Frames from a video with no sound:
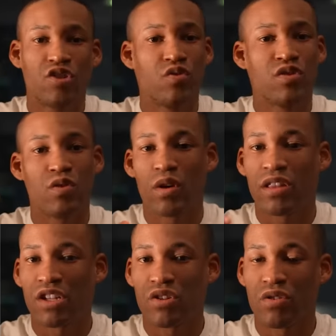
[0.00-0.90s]
Choose the one
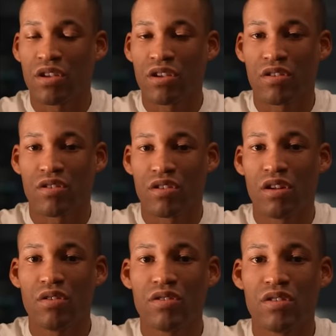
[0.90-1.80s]
that you think you're the
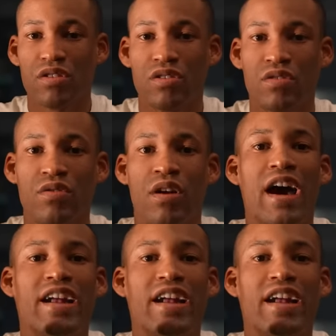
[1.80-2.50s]
closest to